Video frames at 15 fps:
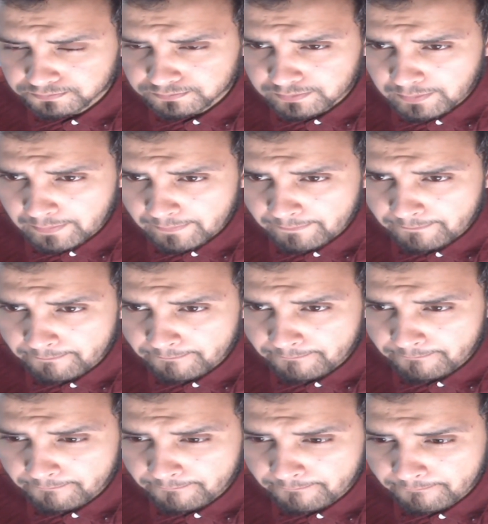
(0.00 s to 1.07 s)

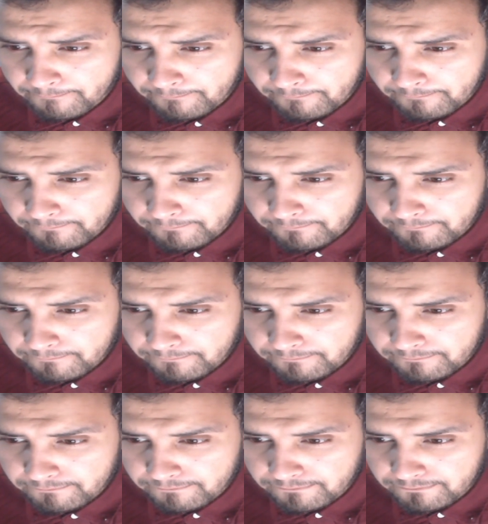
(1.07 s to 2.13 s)

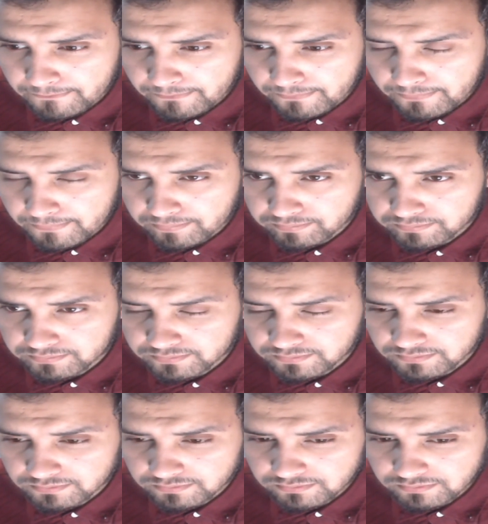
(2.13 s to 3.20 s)

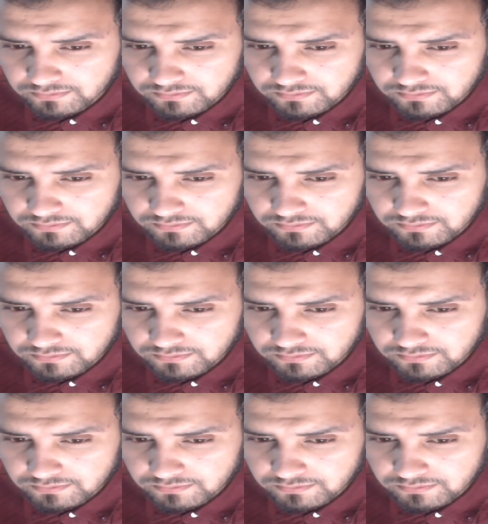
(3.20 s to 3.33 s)
No words are spoken by the person on screen.